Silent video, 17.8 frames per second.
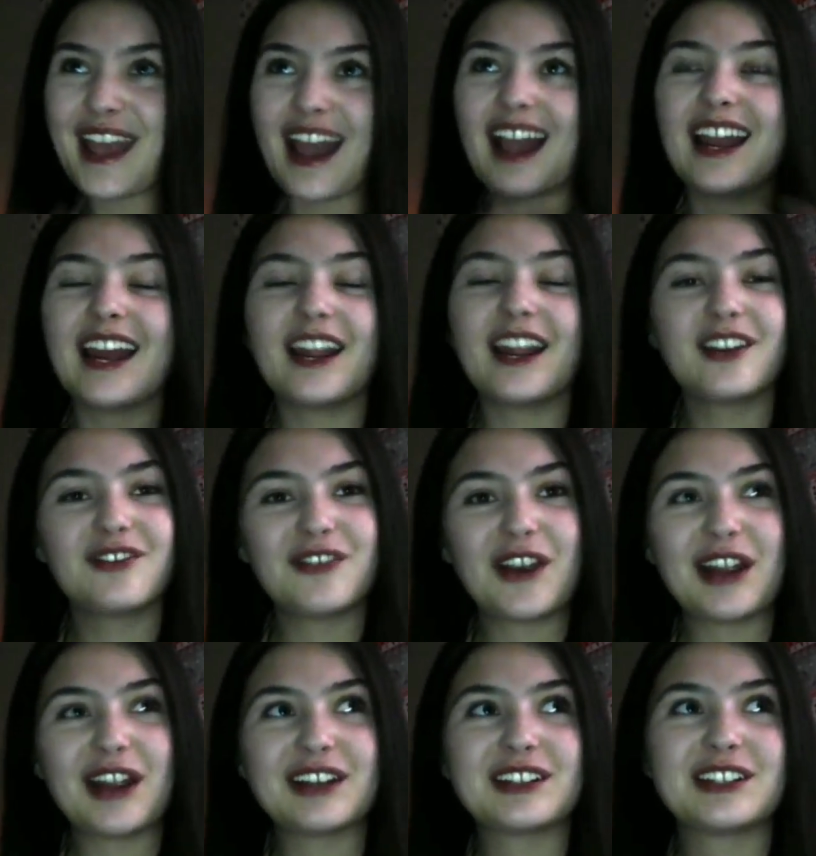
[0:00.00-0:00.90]
I had a
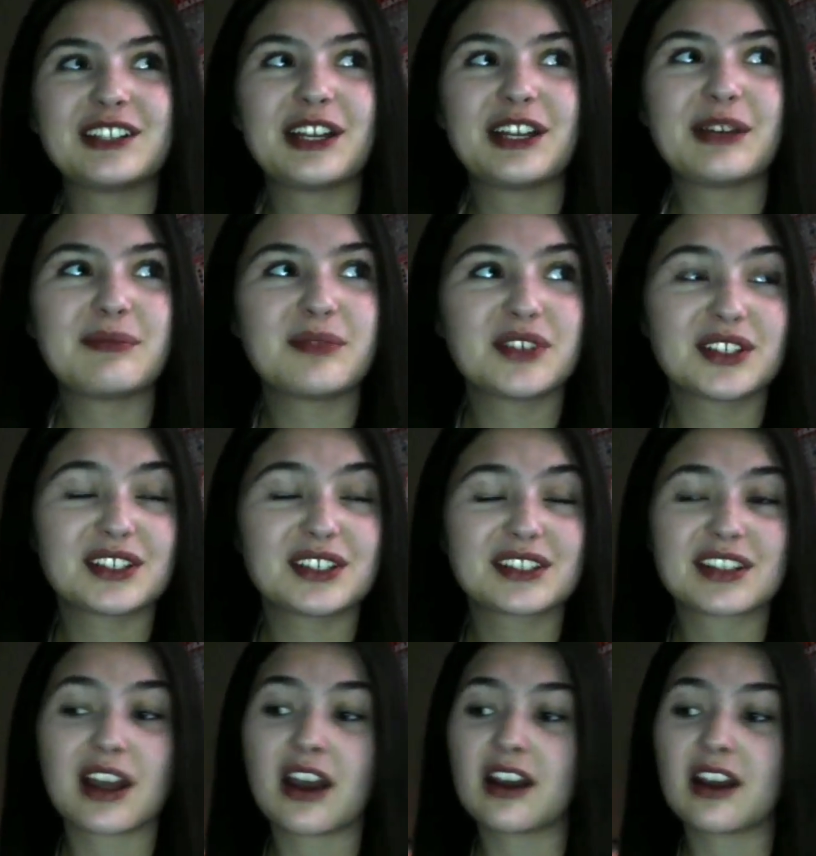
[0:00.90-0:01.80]
friend, her name
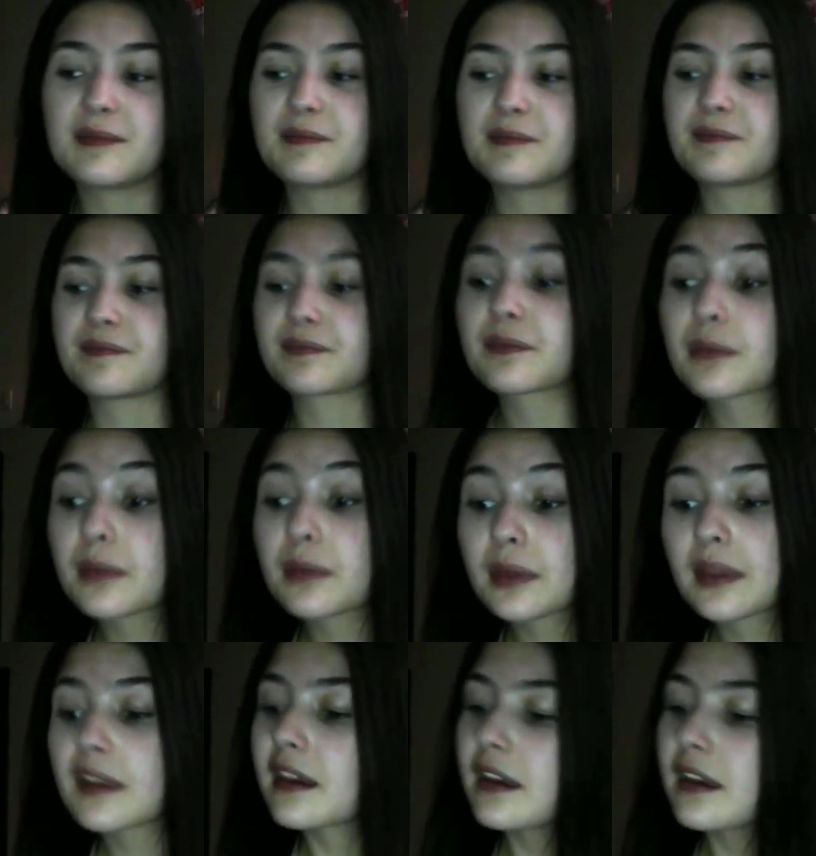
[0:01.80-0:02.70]
was,
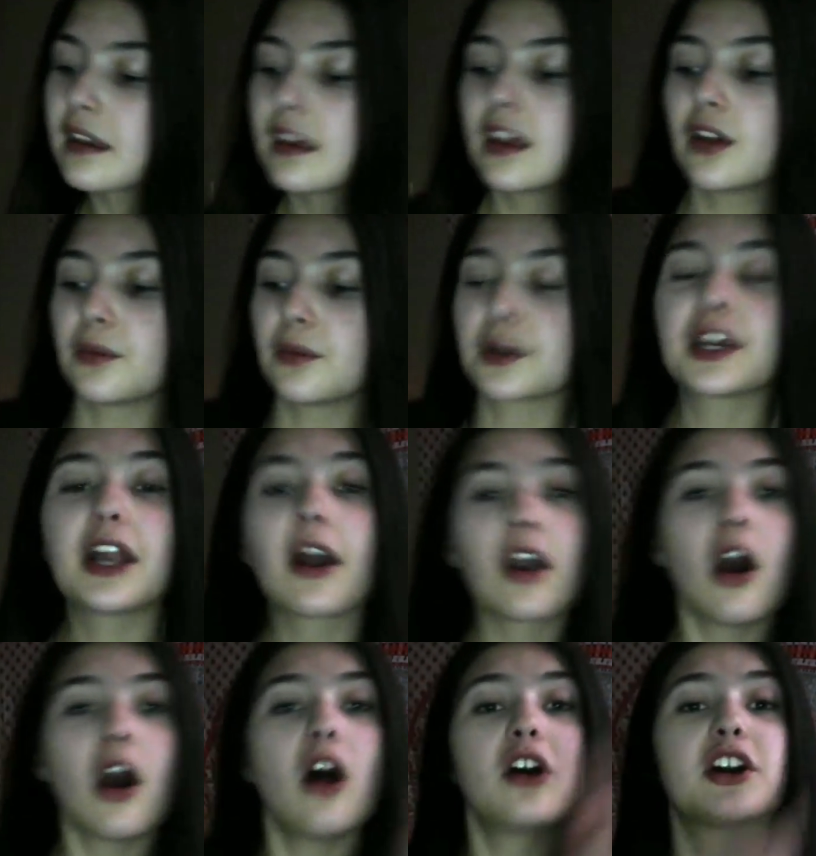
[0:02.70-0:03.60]
we're
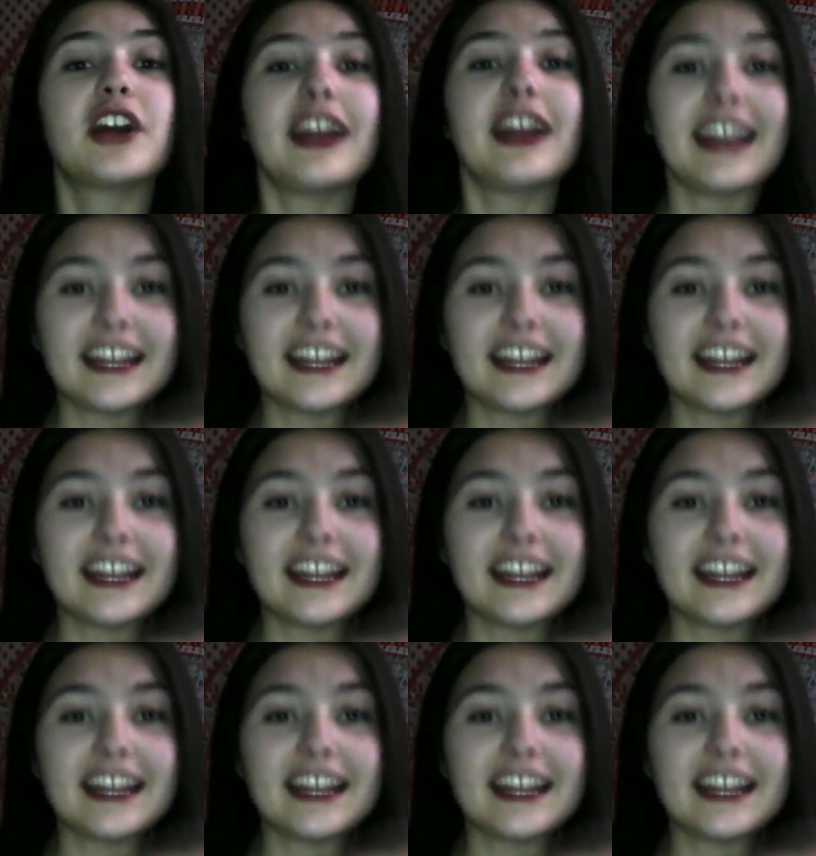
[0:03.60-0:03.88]
gonna call her